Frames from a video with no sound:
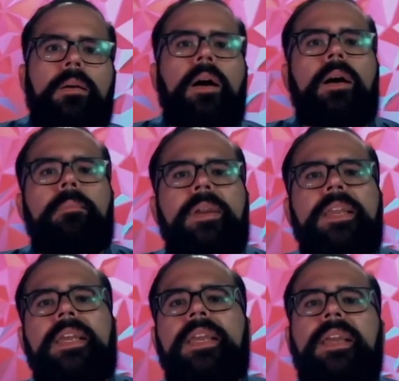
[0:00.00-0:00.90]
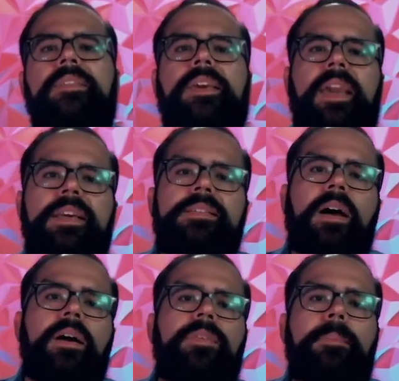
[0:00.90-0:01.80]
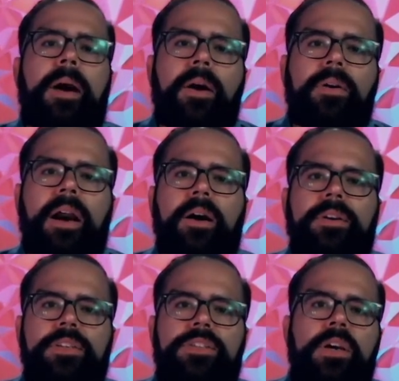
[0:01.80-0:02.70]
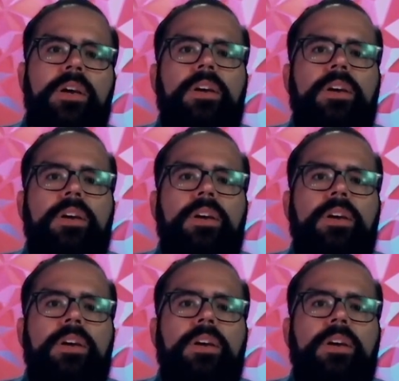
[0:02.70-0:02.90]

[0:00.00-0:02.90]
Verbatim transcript: uh, meaning in the case of a power outage,